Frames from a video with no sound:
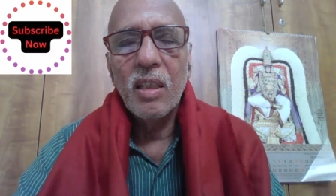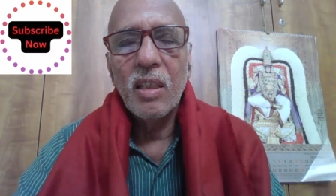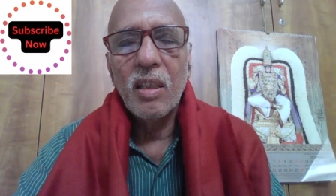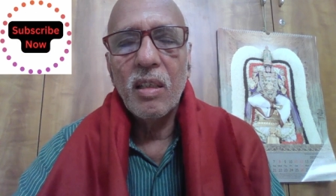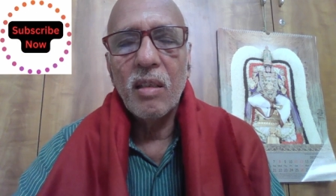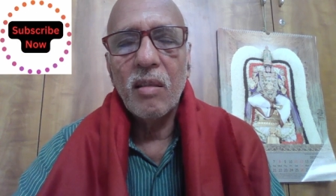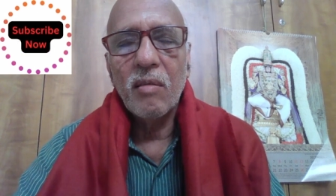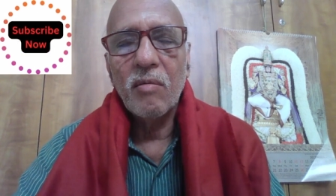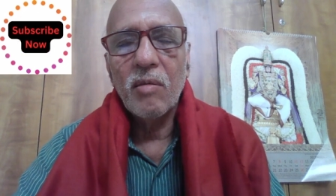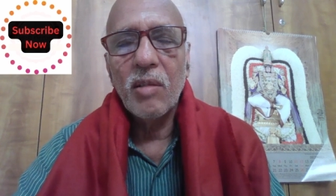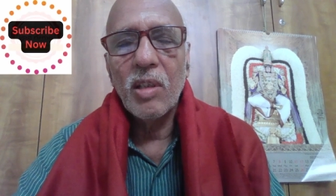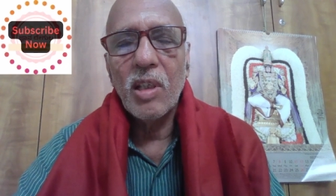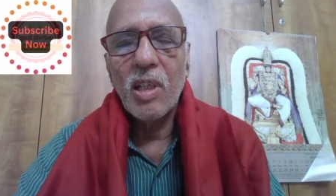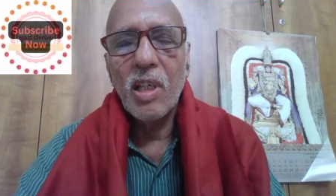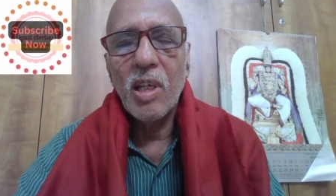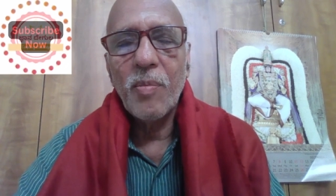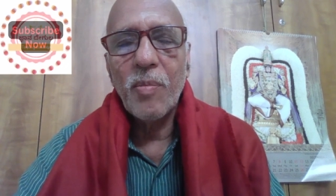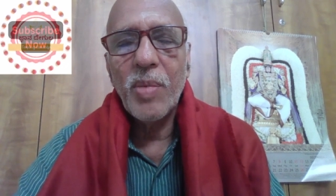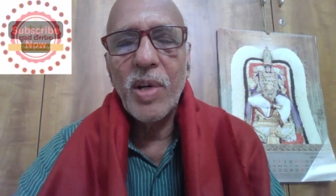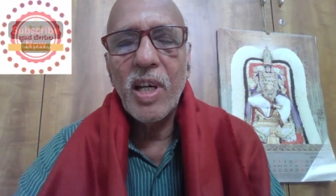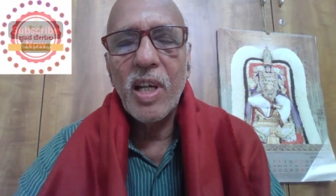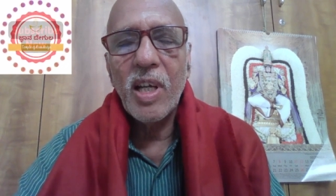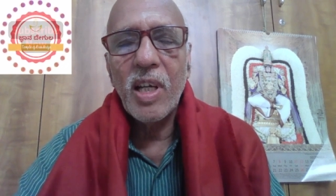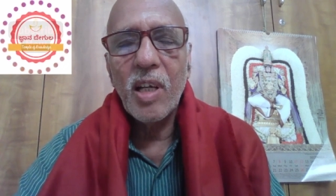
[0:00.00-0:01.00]
uh,
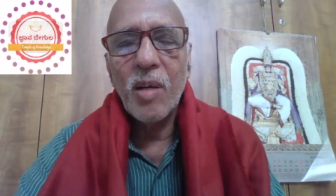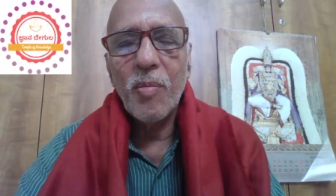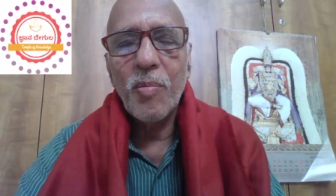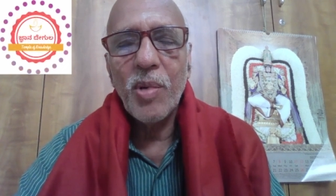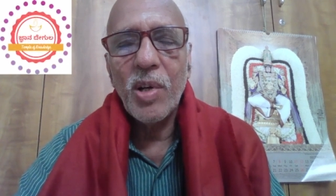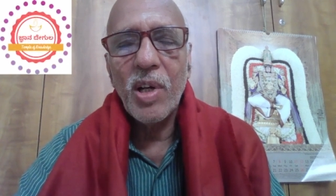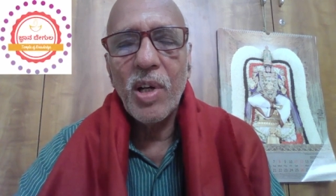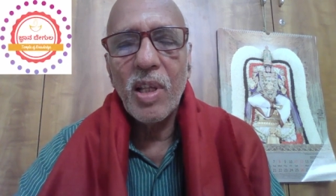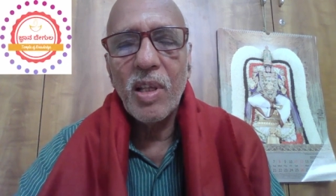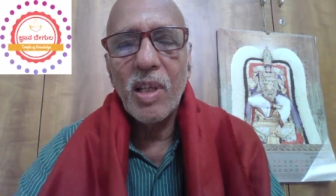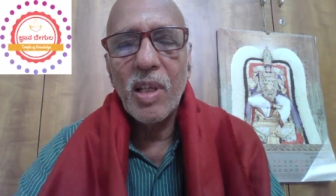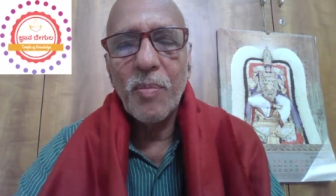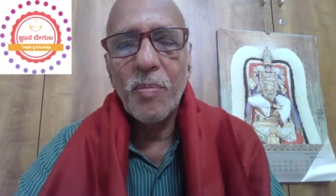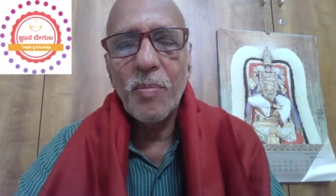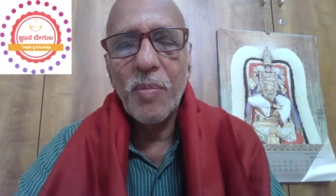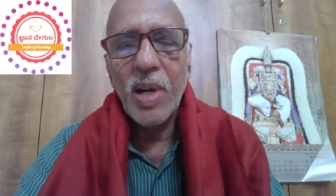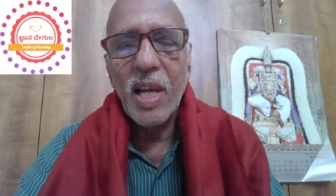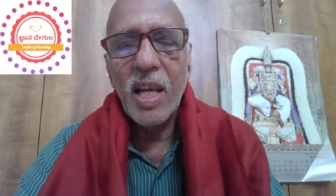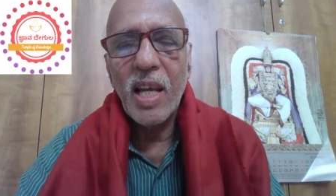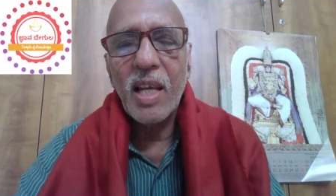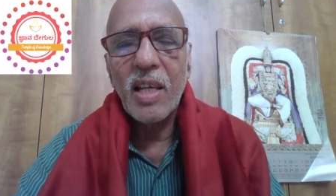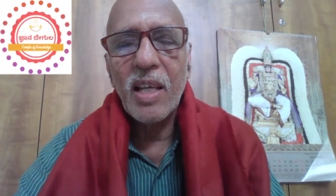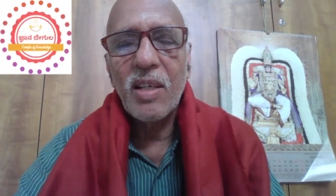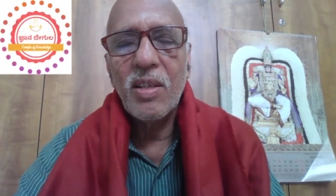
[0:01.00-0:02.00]
depending upon the
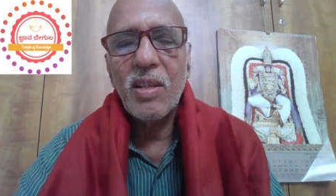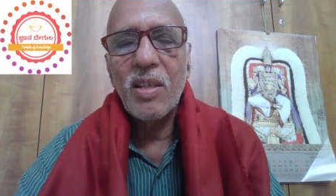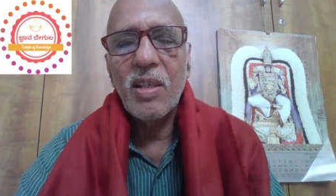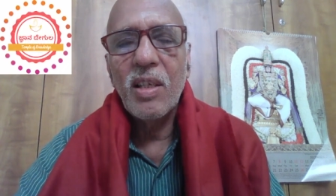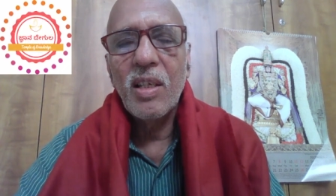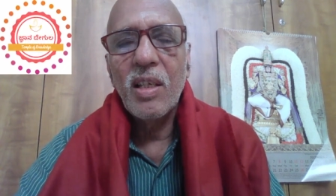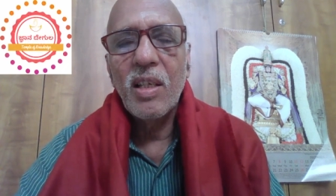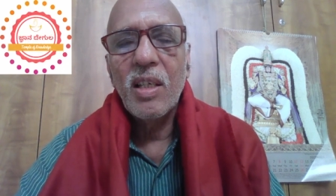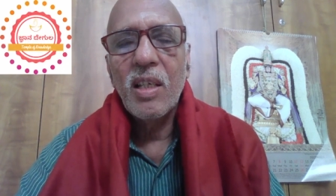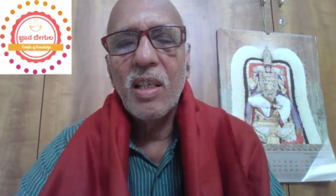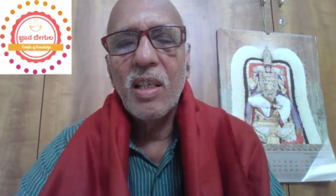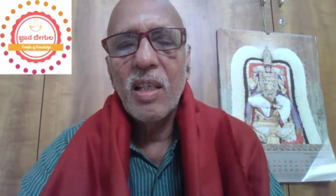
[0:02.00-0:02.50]
place,